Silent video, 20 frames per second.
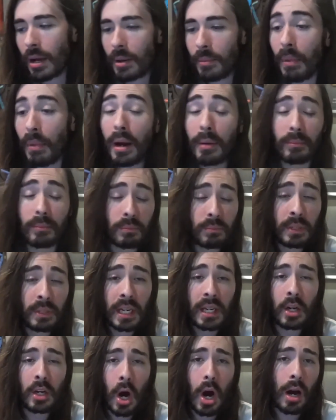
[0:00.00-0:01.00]
But
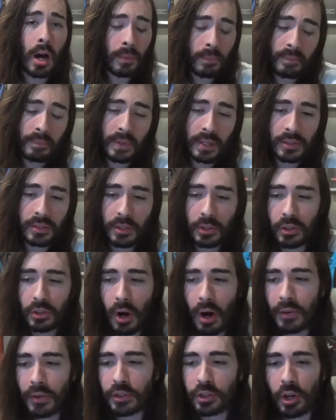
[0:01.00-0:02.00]
King Kong is the
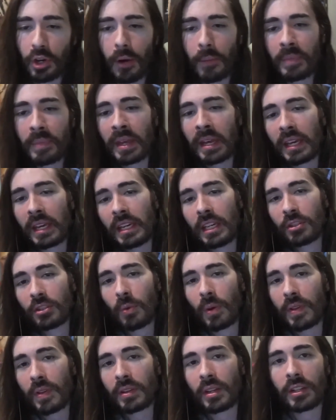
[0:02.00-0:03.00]
star of the show. He's the
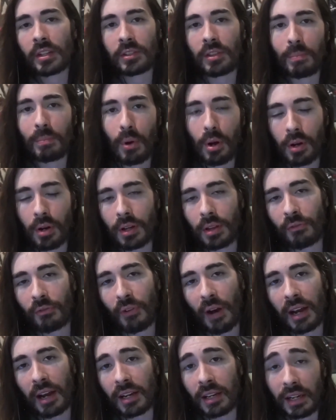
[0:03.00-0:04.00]
one that does the bulk of the
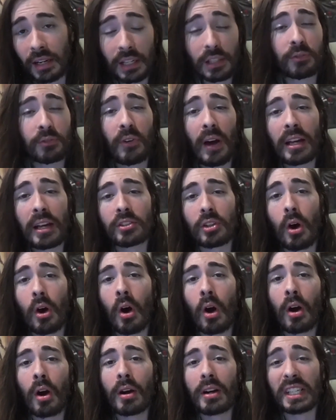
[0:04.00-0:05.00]
fighting, and his fights
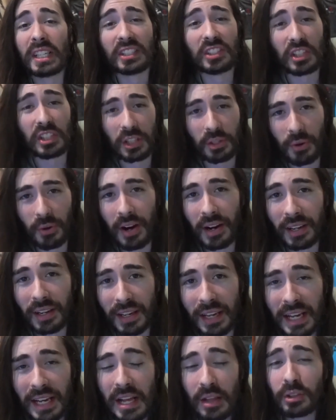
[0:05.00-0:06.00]
are
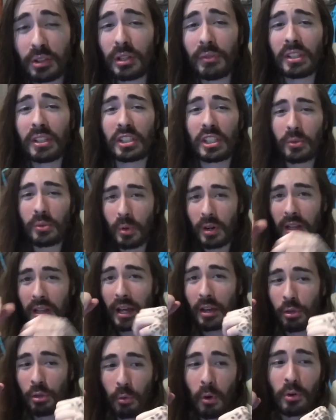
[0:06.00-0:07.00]
exhilarating. There's even a scene where he
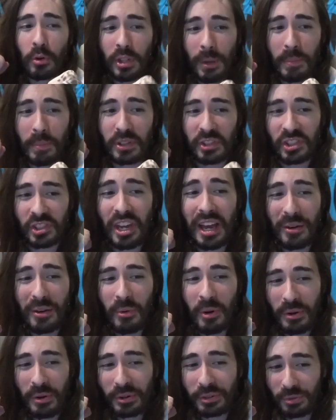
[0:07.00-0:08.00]
like throws up a set
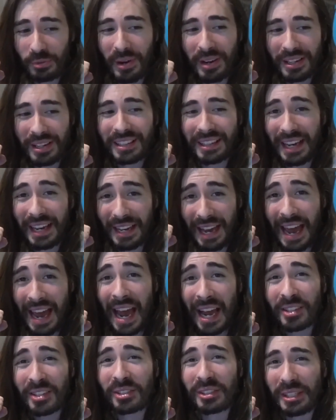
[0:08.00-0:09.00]
where he was ready to like
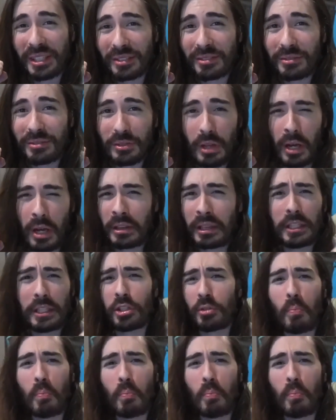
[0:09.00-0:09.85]
actually unleash